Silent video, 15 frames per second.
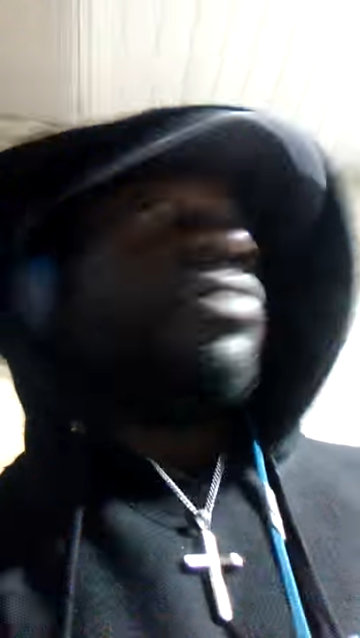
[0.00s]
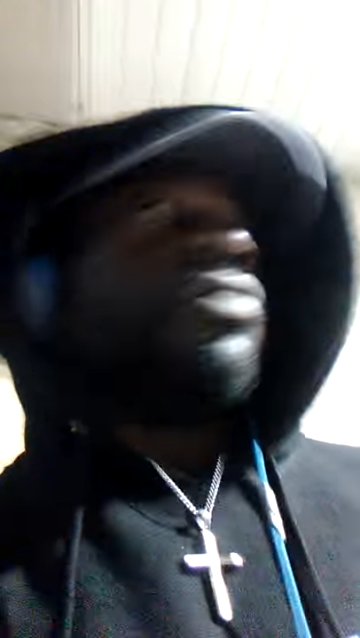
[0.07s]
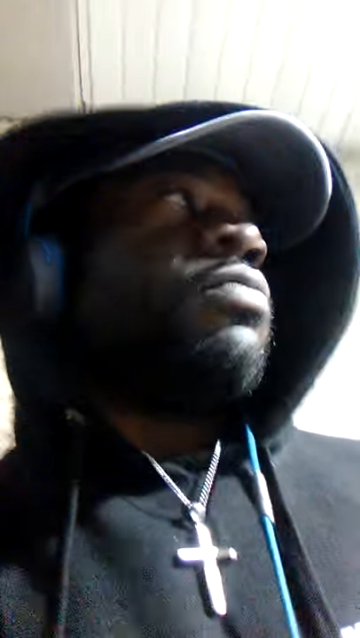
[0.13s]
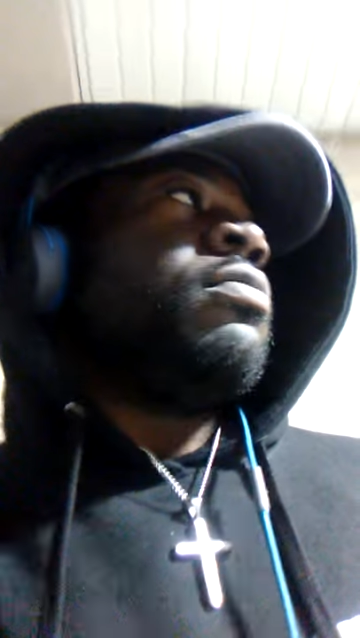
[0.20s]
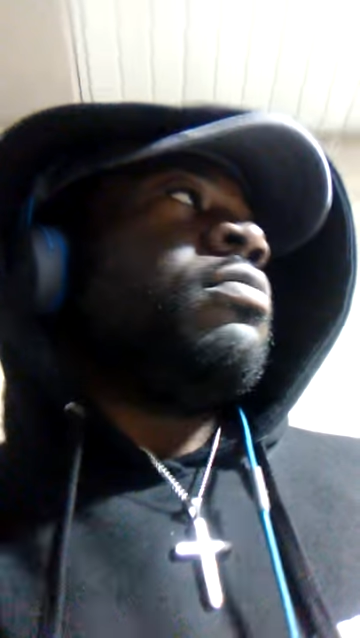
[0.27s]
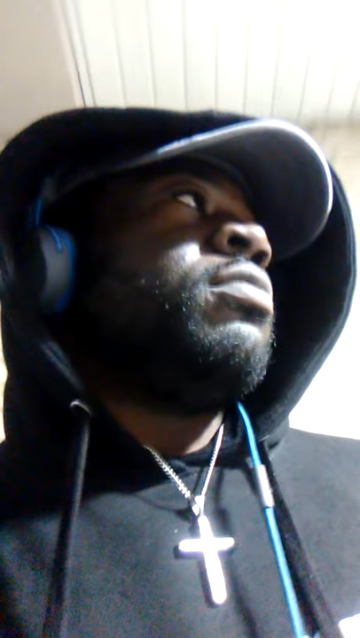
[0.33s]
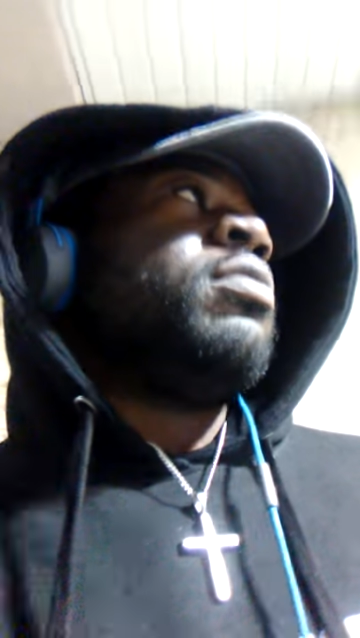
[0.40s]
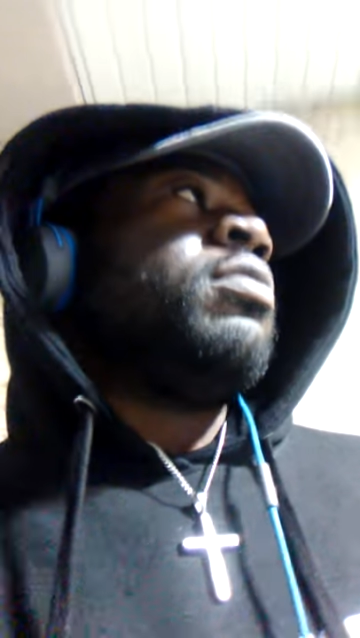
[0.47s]
room.
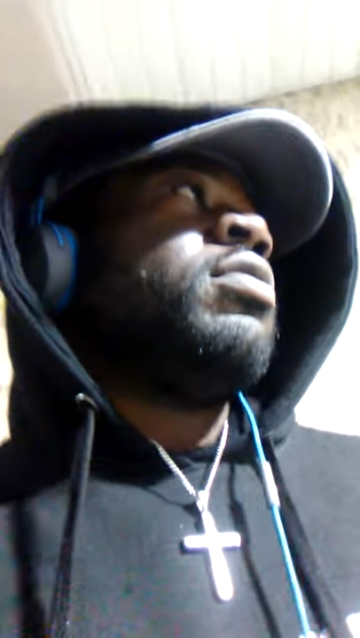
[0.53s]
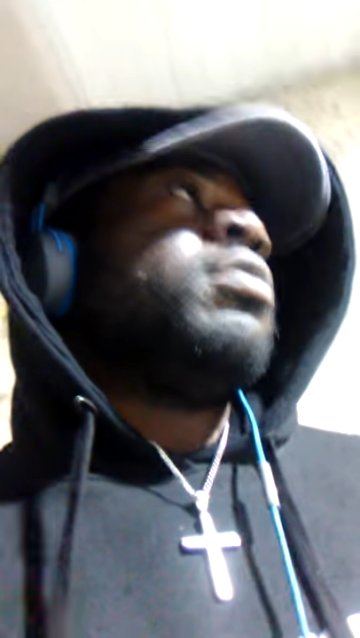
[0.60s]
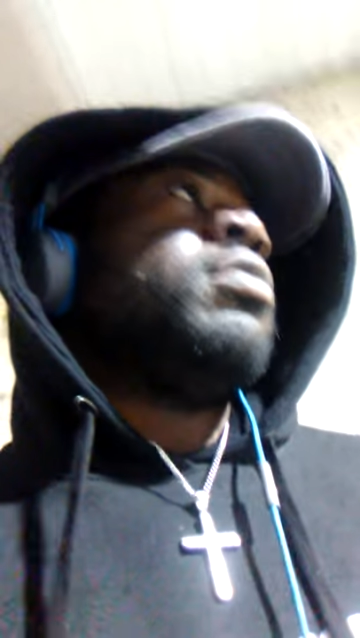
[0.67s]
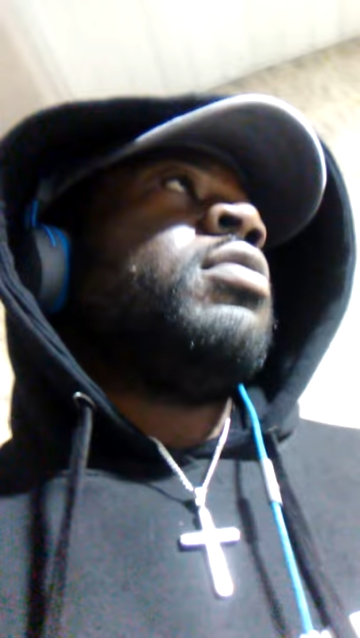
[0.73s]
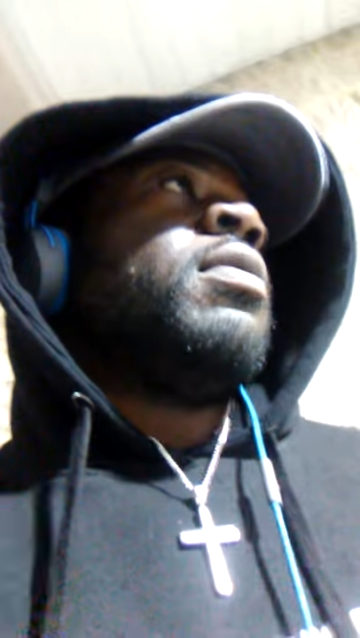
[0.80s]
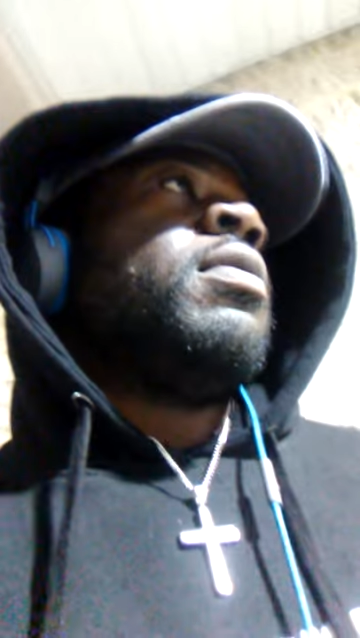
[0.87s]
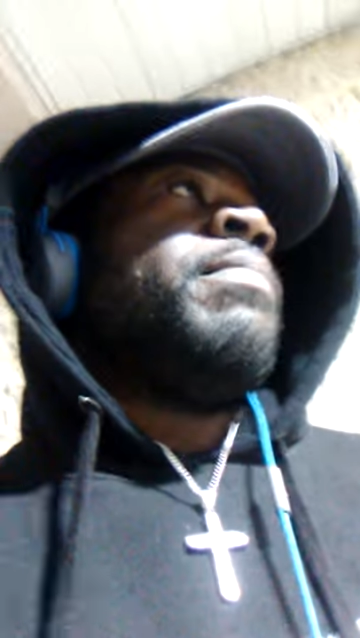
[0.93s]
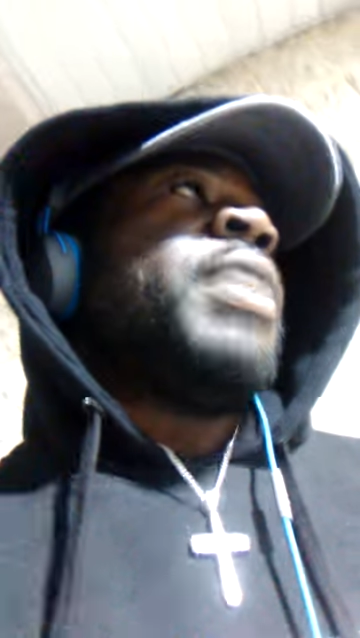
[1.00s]

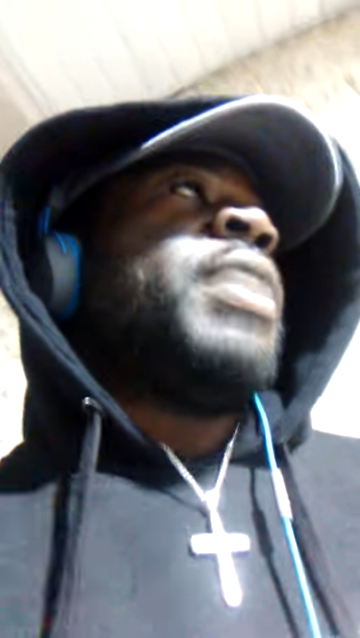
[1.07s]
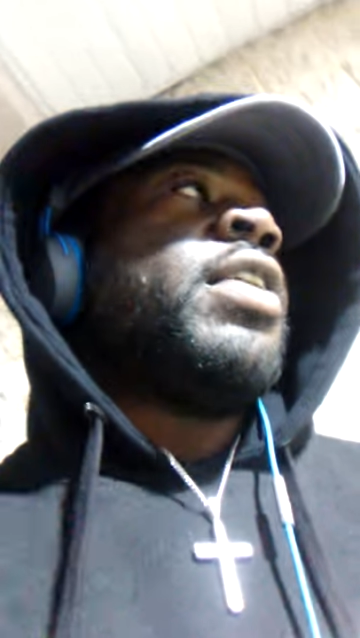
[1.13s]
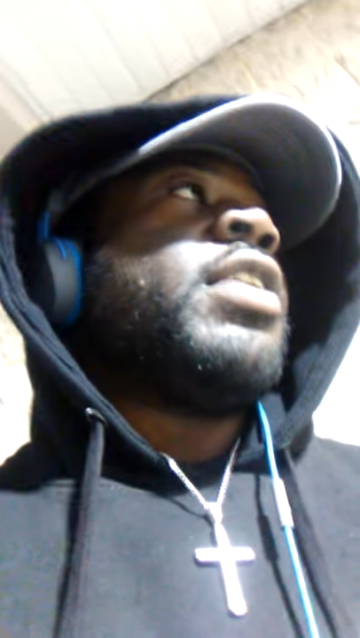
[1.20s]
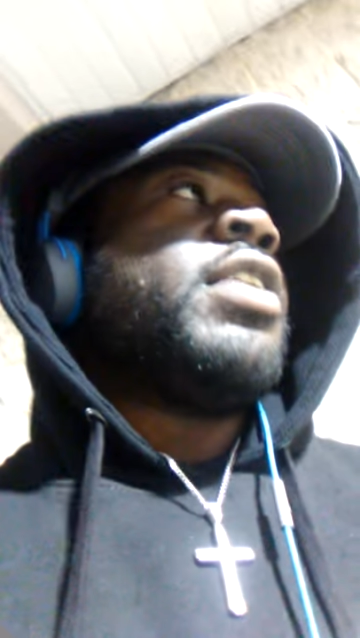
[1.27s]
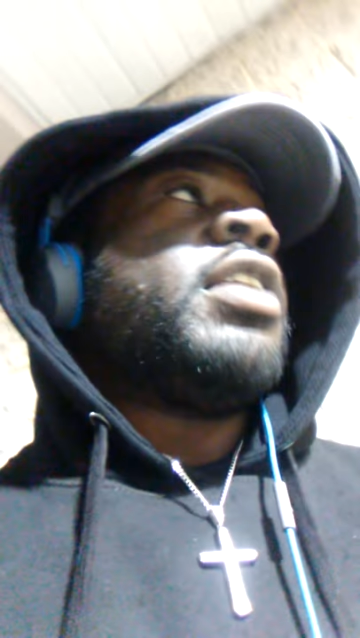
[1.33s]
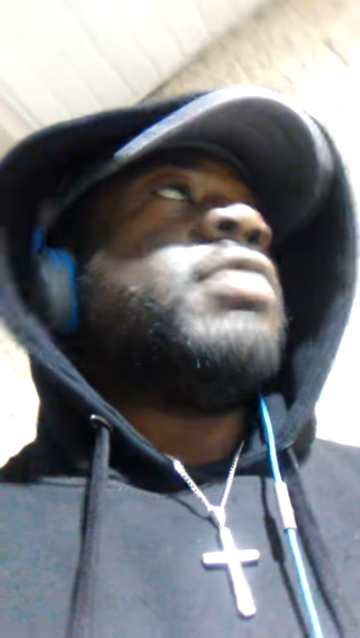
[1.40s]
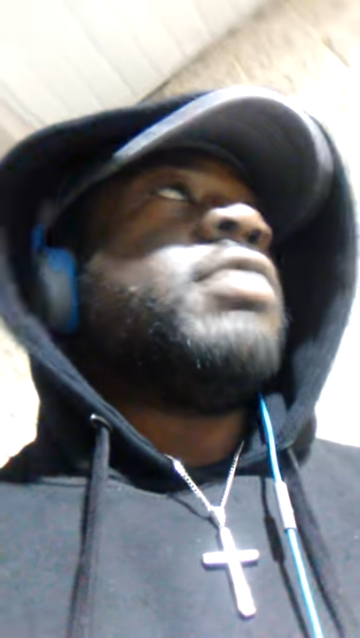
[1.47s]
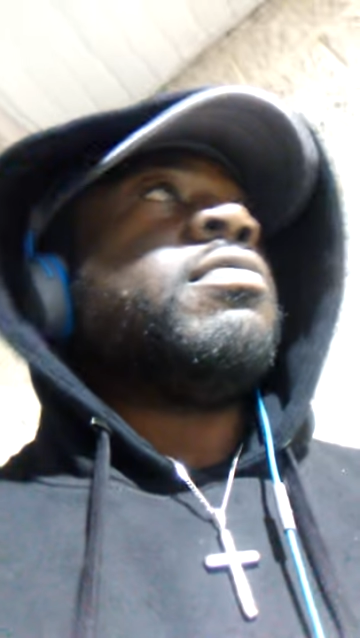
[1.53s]

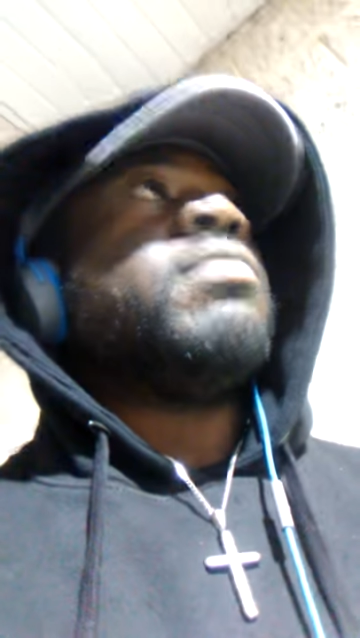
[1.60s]
Period.